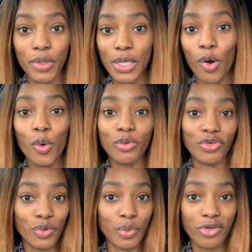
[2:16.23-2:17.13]
The old
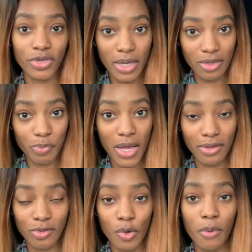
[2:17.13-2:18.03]
generation has
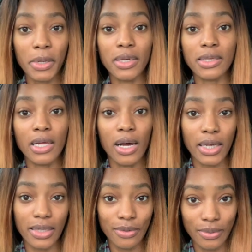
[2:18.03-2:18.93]
passed on because
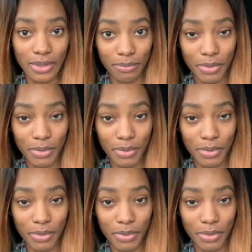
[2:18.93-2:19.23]
God killed them.